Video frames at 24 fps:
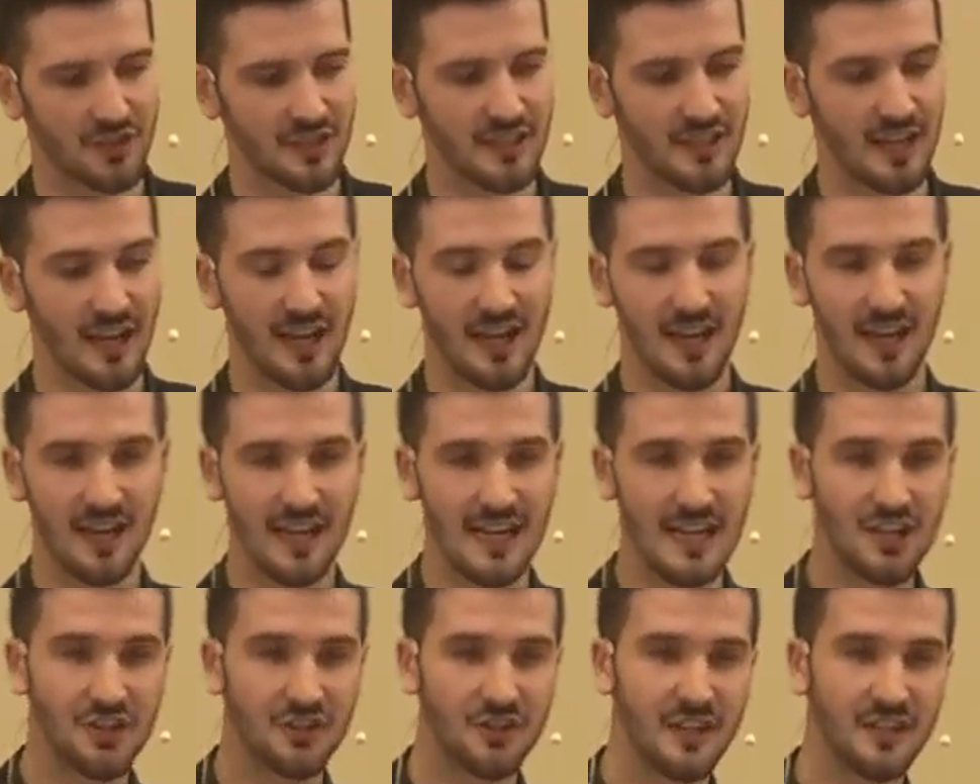
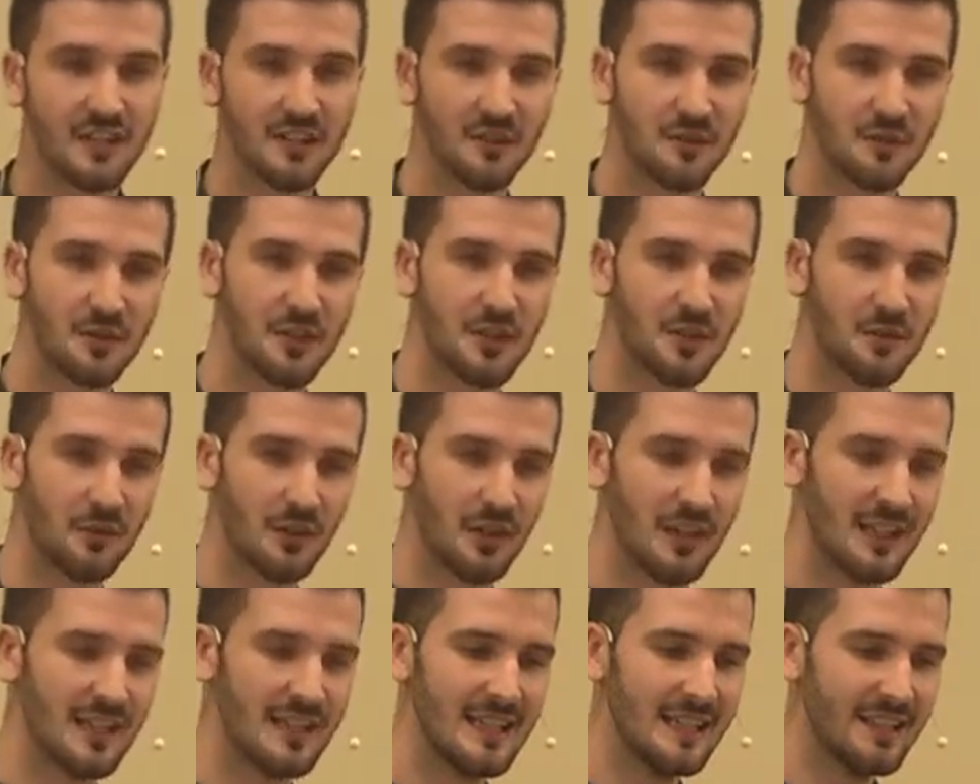He treated those who were
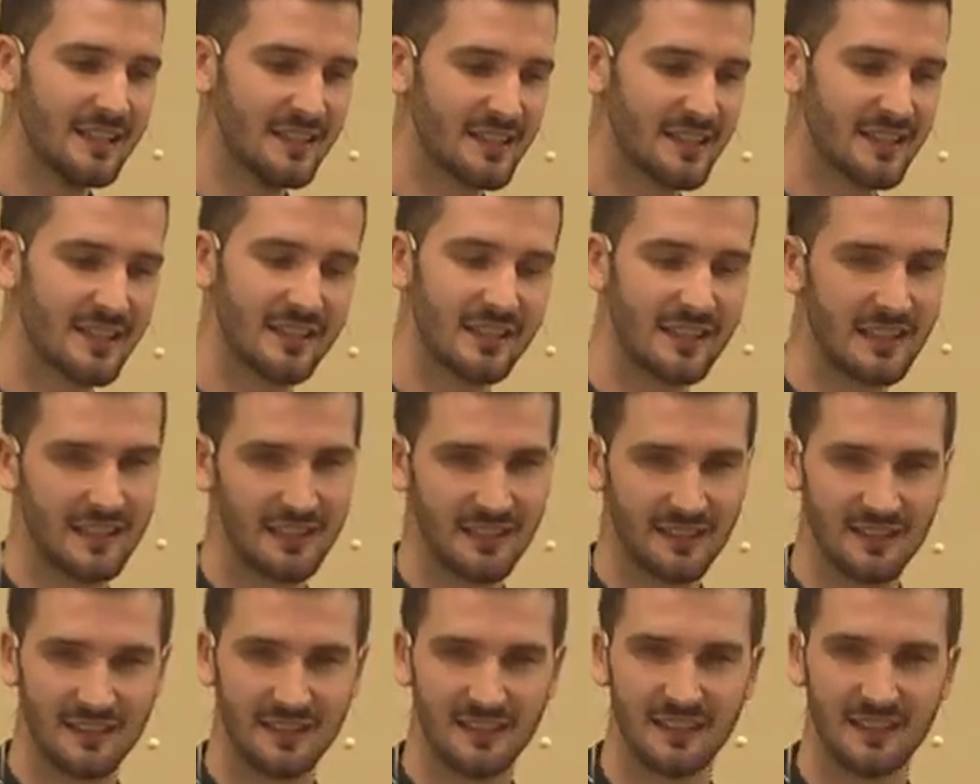least
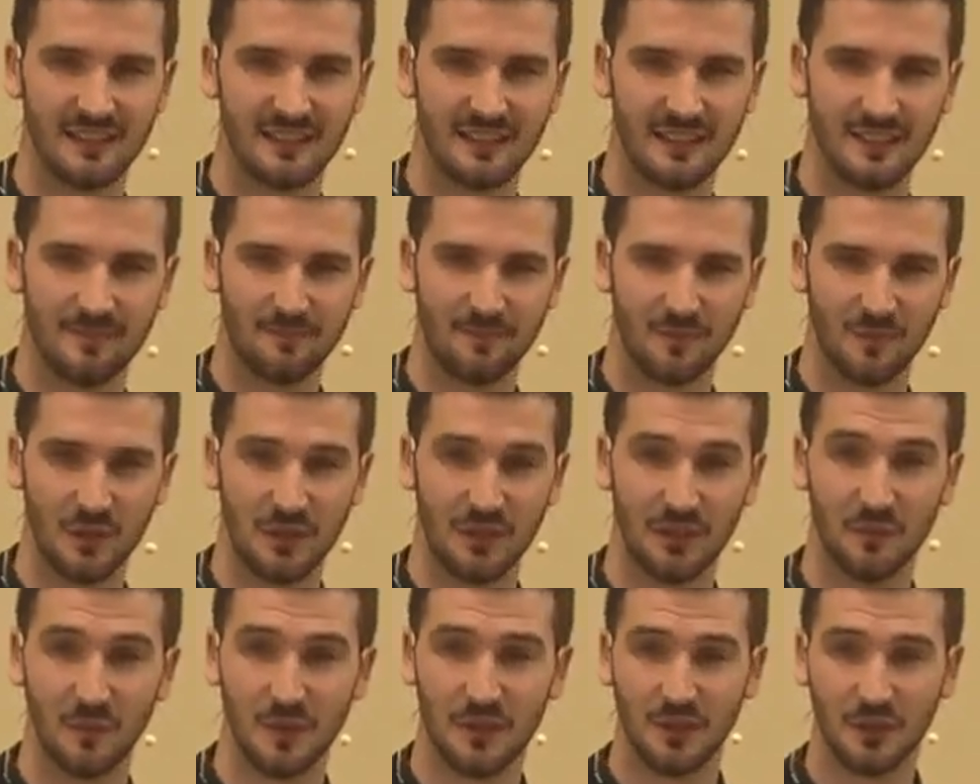
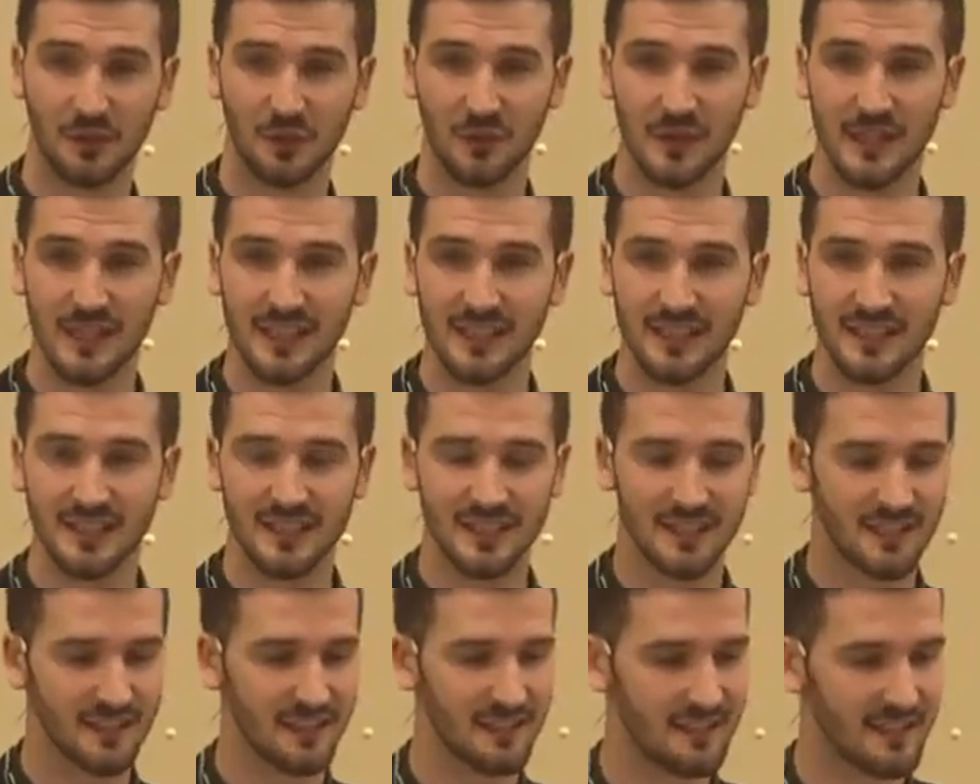with the
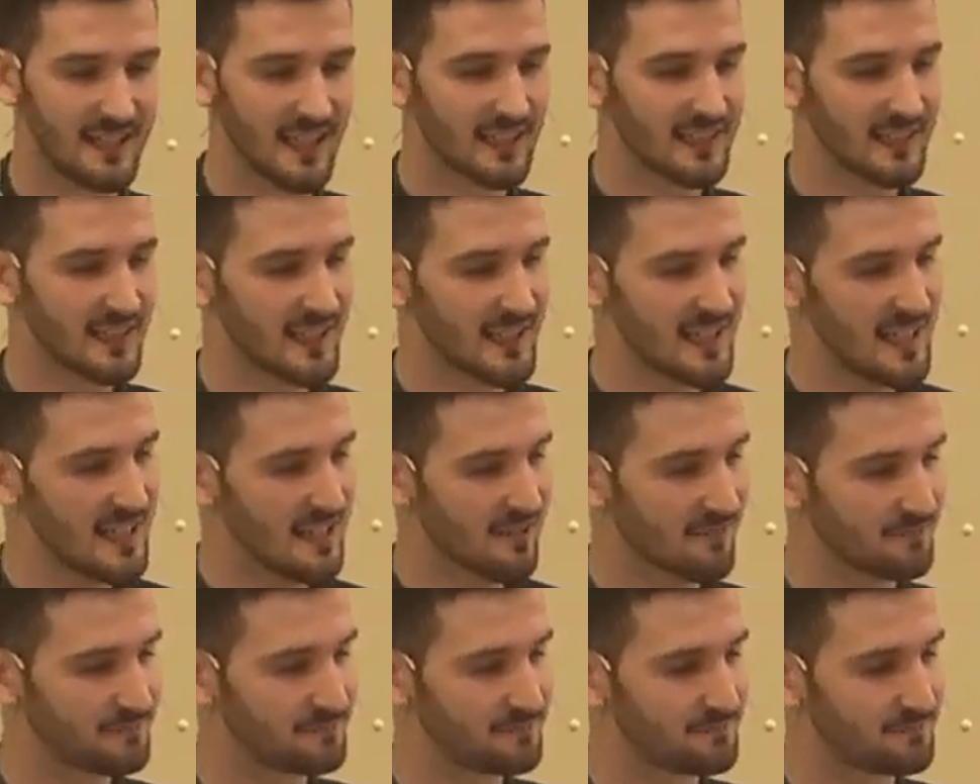greatest dignity.